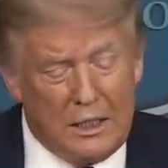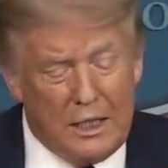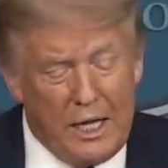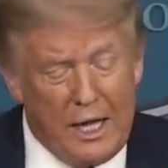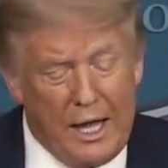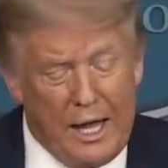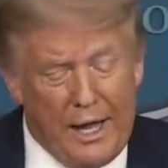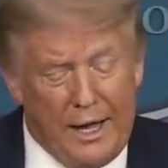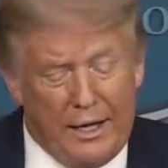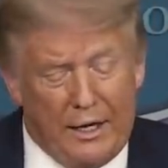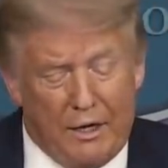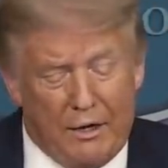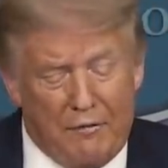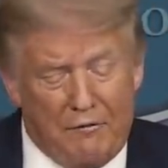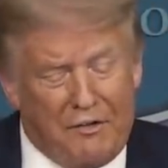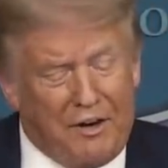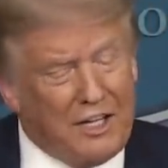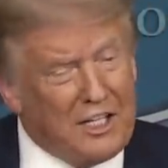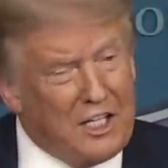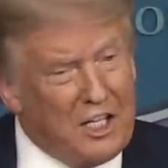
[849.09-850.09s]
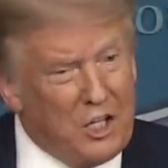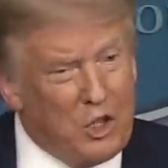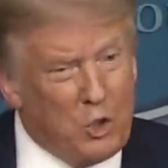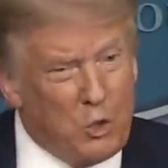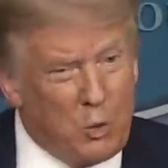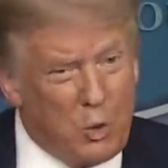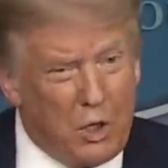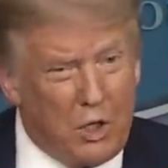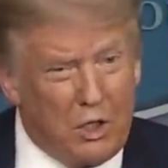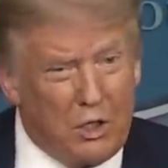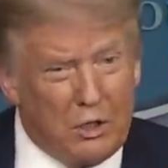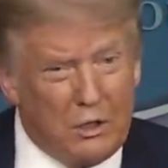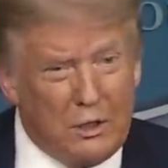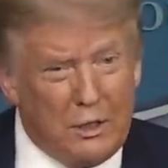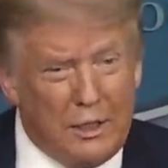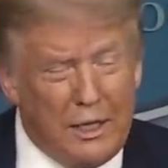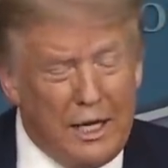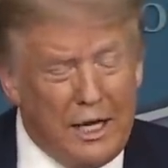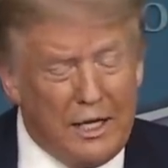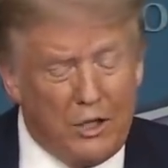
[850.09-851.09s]
And it infected the
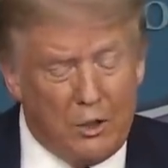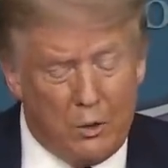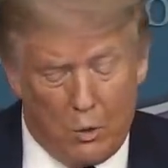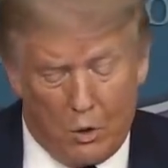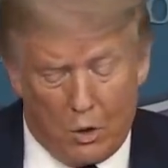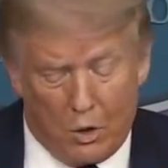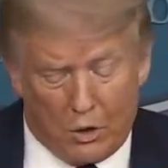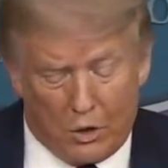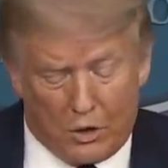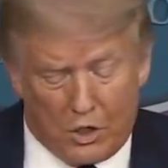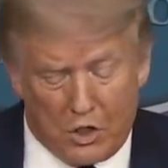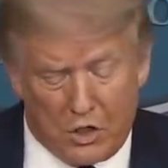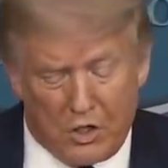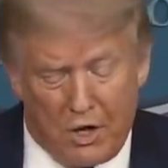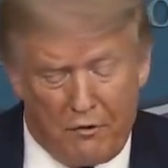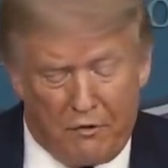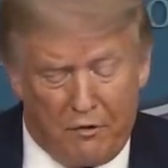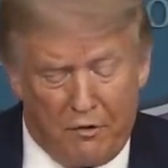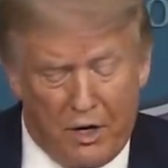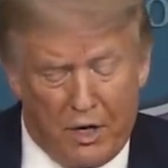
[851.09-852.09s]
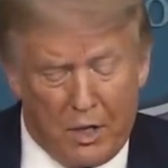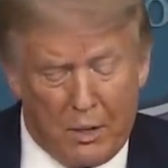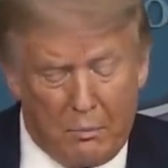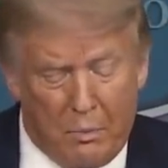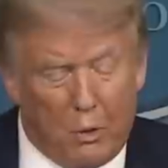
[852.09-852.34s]
world, and the world is suffering,